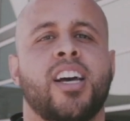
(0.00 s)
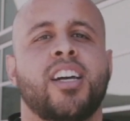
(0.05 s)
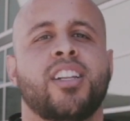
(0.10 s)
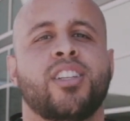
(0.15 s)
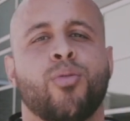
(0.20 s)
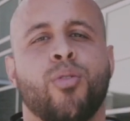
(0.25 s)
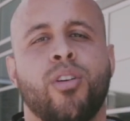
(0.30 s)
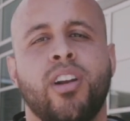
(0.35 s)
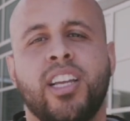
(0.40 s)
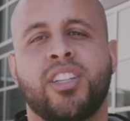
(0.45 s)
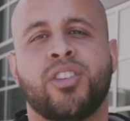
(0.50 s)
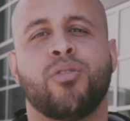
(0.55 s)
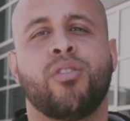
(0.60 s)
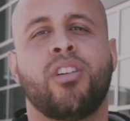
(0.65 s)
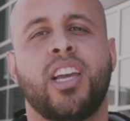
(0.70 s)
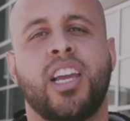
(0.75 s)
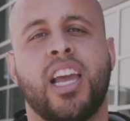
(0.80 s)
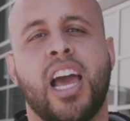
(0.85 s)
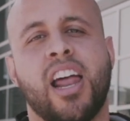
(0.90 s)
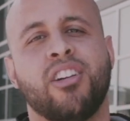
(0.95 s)

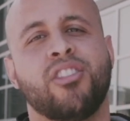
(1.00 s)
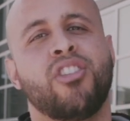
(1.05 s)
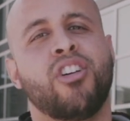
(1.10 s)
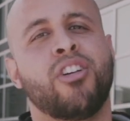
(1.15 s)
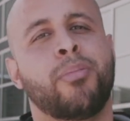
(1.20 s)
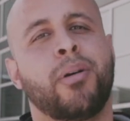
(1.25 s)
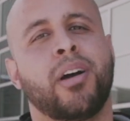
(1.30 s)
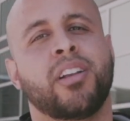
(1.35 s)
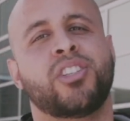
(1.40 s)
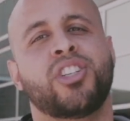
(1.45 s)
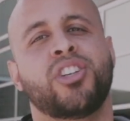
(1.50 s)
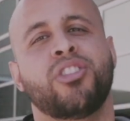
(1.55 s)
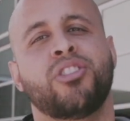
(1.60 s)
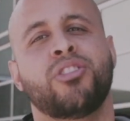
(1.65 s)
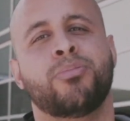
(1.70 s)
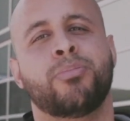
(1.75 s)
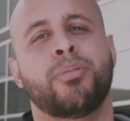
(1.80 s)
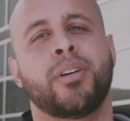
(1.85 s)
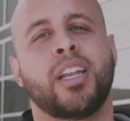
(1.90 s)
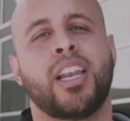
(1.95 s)
2020, I don't know about you,
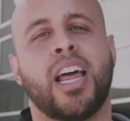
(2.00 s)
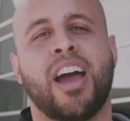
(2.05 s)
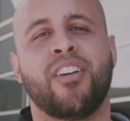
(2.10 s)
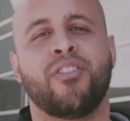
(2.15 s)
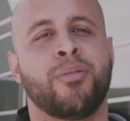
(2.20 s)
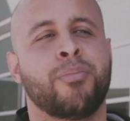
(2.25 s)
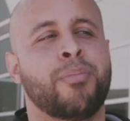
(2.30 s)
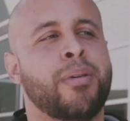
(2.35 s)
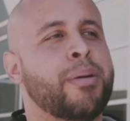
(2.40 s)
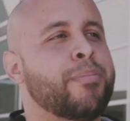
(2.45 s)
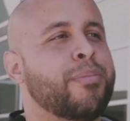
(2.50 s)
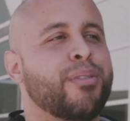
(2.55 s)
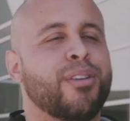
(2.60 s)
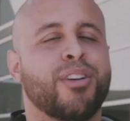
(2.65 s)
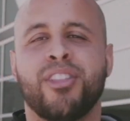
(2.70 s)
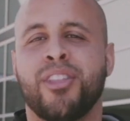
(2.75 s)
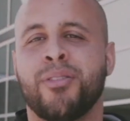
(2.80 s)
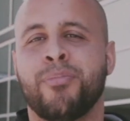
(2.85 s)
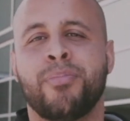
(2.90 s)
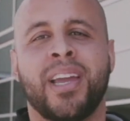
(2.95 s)
but I remember
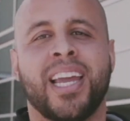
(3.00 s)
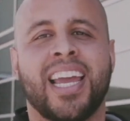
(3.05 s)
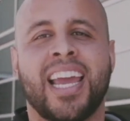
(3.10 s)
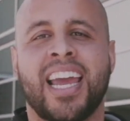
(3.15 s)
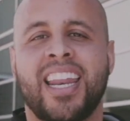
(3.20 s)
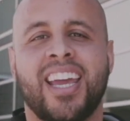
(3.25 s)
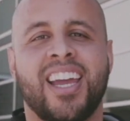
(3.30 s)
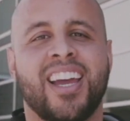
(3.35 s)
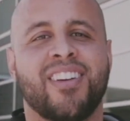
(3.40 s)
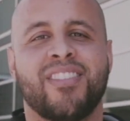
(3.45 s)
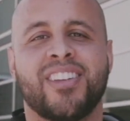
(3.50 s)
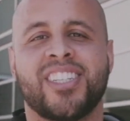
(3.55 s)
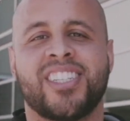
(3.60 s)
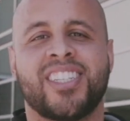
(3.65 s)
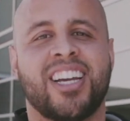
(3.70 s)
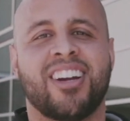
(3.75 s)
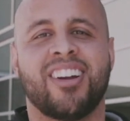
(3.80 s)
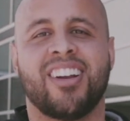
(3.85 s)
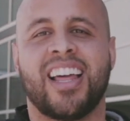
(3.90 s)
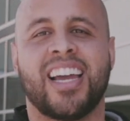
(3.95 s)
the beginning of this
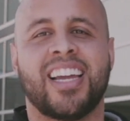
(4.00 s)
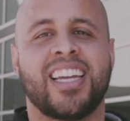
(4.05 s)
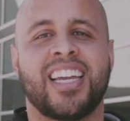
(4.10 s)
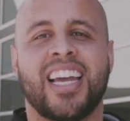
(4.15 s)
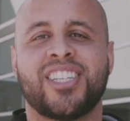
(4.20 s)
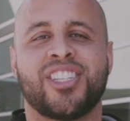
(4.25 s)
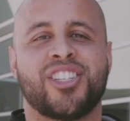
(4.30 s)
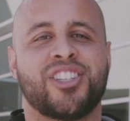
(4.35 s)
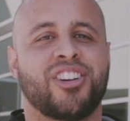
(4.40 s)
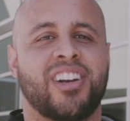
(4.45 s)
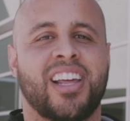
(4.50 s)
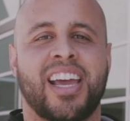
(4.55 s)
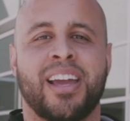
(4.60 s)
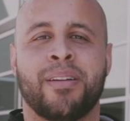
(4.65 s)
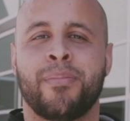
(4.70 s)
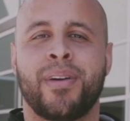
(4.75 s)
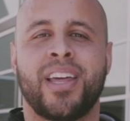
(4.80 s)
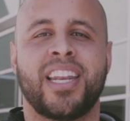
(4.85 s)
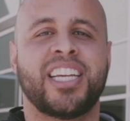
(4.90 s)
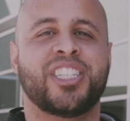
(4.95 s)
year like yesterday.
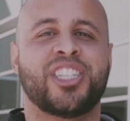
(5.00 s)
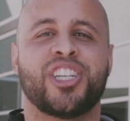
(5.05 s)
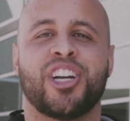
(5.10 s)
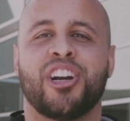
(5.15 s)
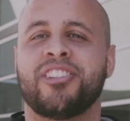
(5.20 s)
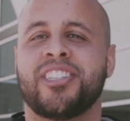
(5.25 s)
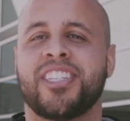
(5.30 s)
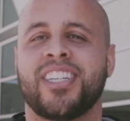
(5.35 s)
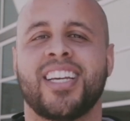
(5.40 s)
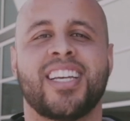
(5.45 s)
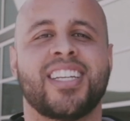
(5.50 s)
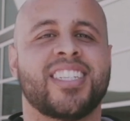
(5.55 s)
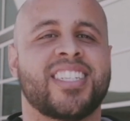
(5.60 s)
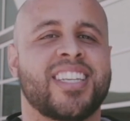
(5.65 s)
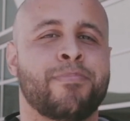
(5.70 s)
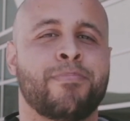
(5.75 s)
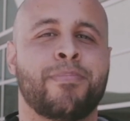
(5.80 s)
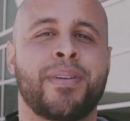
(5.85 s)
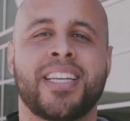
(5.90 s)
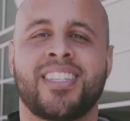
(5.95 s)
Many churches
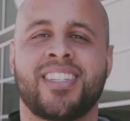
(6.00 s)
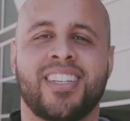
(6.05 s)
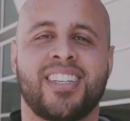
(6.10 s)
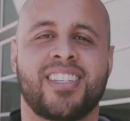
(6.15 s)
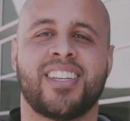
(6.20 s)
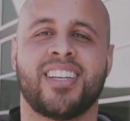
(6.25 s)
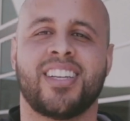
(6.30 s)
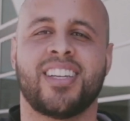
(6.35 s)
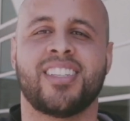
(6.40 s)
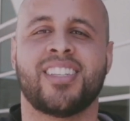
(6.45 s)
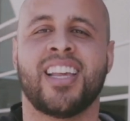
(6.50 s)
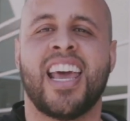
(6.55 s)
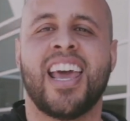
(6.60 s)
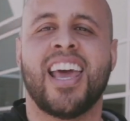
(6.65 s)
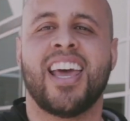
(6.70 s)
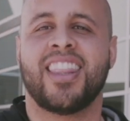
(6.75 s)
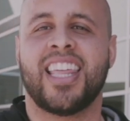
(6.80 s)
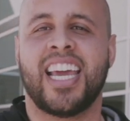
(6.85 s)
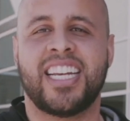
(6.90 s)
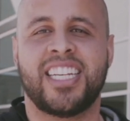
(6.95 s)
and businesses,
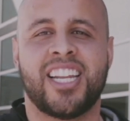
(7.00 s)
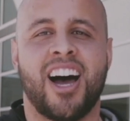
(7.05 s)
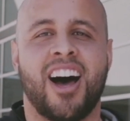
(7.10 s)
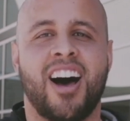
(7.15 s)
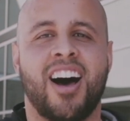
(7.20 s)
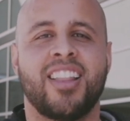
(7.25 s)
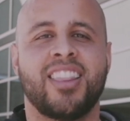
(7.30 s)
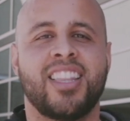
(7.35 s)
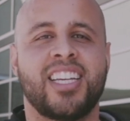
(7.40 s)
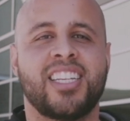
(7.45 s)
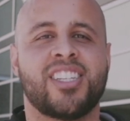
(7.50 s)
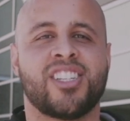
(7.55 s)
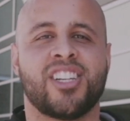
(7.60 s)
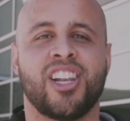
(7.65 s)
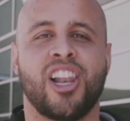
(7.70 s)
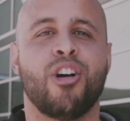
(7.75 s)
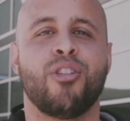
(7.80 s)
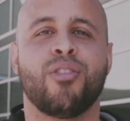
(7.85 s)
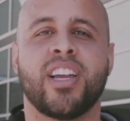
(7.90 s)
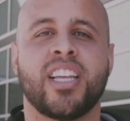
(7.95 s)
they don these
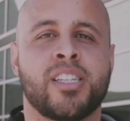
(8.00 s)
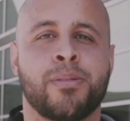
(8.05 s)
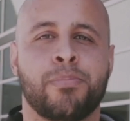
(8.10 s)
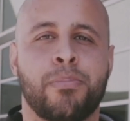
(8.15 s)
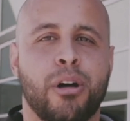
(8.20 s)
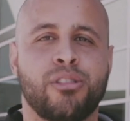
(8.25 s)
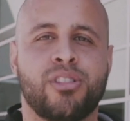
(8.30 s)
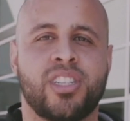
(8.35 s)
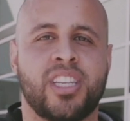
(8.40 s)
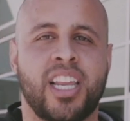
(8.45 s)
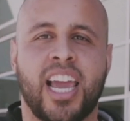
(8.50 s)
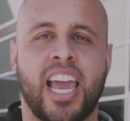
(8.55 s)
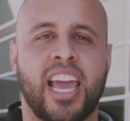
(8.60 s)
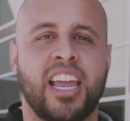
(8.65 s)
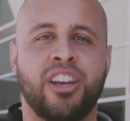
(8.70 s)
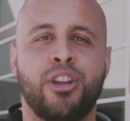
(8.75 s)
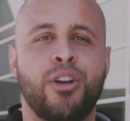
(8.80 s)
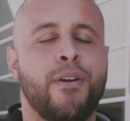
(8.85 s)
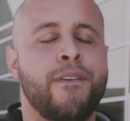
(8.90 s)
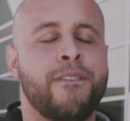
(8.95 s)
slogans boasting a
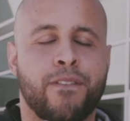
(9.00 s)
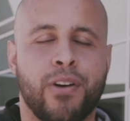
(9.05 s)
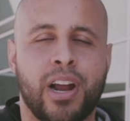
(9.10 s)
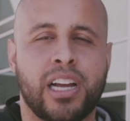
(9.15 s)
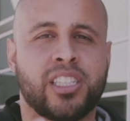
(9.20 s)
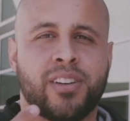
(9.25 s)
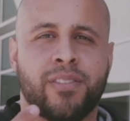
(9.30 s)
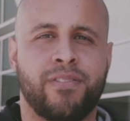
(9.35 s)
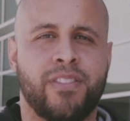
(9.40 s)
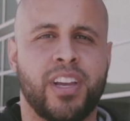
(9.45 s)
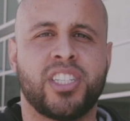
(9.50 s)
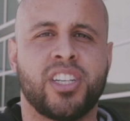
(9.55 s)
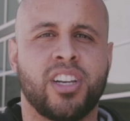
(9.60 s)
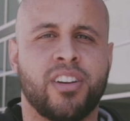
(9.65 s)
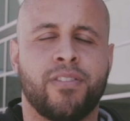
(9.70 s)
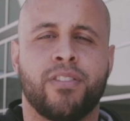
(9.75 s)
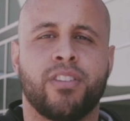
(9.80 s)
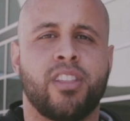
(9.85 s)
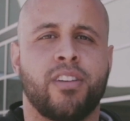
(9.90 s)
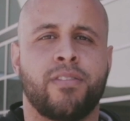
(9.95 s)
new, fresh vision
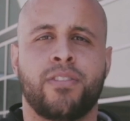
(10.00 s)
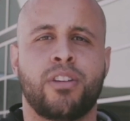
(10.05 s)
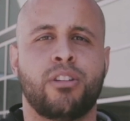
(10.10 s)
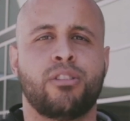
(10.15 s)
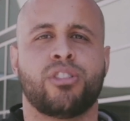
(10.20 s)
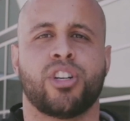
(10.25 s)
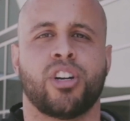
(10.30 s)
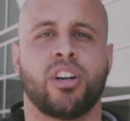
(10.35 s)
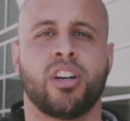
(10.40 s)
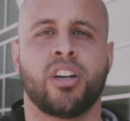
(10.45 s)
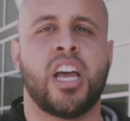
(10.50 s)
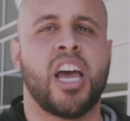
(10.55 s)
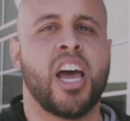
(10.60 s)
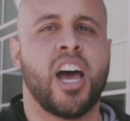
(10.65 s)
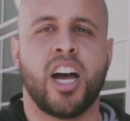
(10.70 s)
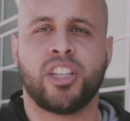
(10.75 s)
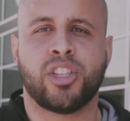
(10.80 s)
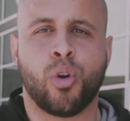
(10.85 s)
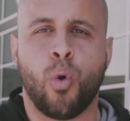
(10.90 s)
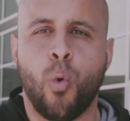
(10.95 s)
for the future,
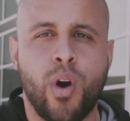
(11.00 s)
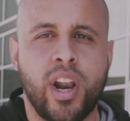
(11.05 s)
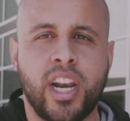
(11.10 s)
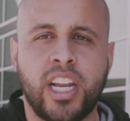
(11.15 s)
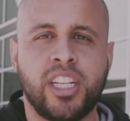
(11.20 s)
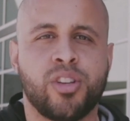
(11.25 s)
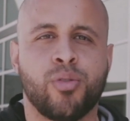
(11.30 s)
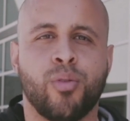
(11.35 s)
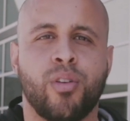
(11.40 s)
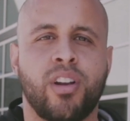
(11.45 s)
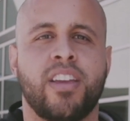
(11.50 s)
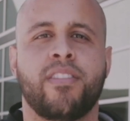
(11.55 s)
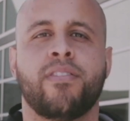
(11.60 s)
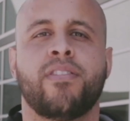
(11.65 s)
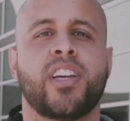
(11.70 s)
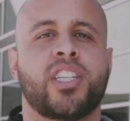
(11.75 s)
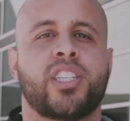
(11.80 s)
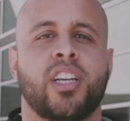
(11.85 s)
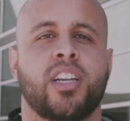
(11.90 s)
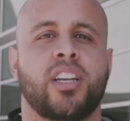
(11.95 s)
a 2020
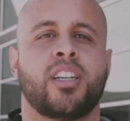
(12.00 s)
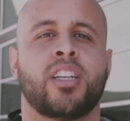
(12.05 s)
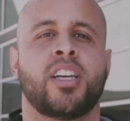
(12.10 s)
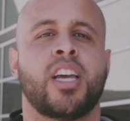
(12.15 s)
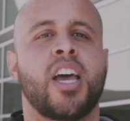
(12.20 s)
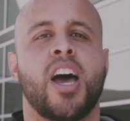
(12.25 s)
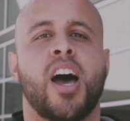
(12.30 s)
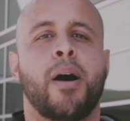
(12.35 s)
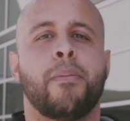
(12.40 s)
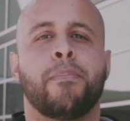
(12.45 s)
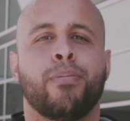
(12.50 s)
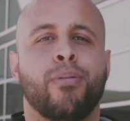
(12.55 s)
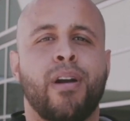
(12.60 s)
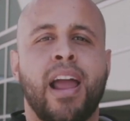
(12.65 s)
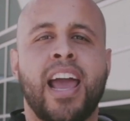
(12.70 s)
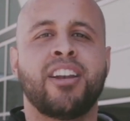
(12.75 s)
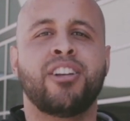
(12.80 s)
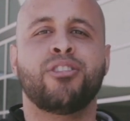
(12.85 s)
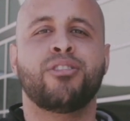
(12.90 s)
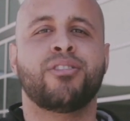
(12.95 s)
vision. A
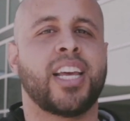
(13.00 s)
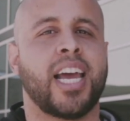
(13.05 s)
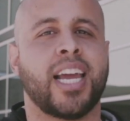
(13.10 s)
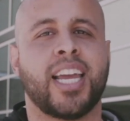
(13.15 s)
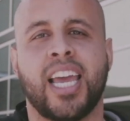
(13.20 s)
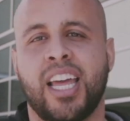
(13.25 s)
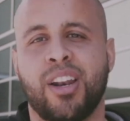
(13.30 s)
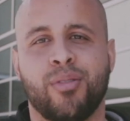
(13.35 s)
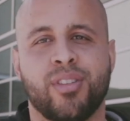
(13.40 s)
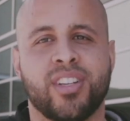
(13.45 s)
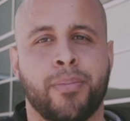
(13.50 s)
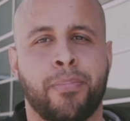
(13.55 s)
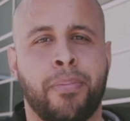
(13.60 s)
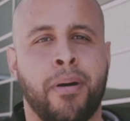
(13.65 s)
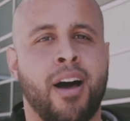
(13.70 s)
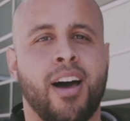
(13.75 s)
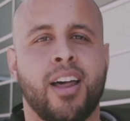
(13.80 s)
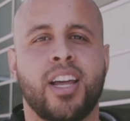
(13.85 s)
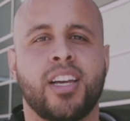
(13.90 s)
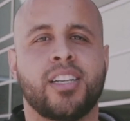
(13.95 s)
brand new decade was
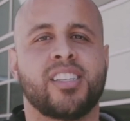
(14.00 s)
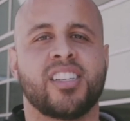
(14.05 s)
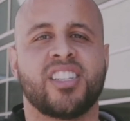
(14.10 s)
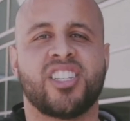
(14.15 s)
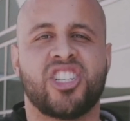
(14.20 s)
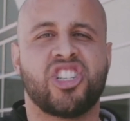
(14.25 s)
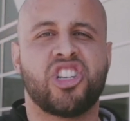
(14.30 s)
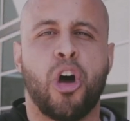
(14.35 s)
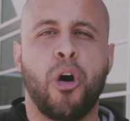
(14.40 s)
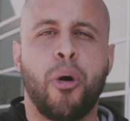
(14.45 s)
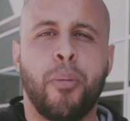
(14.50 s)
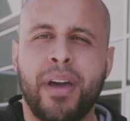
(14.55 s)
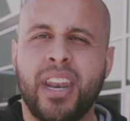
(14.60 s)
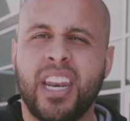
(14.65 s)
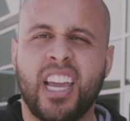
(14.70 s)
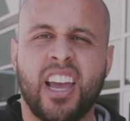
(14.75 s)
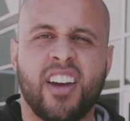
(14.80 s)
upon us, and so many of